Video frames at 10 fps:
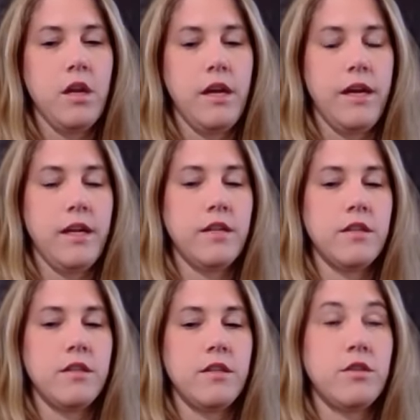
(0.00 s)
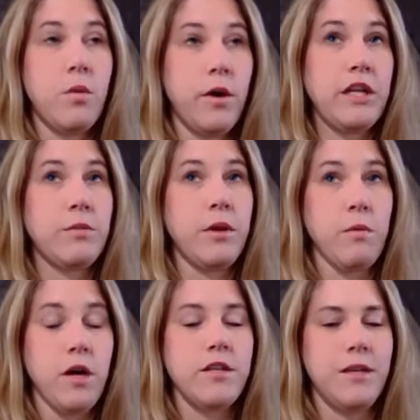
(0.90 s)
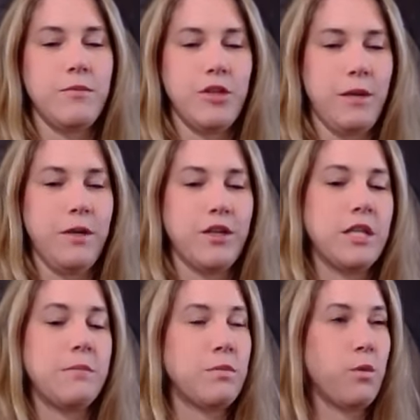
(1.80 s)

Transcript: And the 2021 TIP championships